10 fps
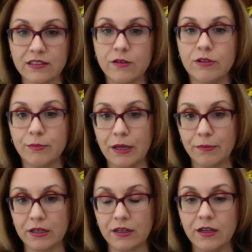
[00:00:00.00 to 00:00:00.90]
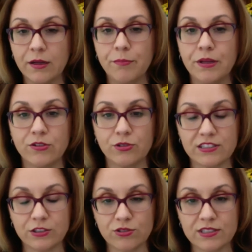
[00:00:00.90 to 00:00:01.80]
Remember, Pinterest
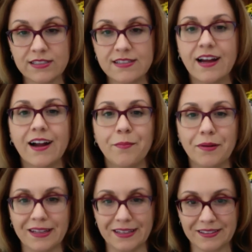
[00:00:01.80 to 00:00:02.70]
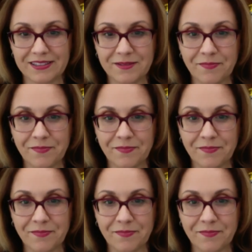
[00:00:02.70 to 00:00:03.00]
users are planners.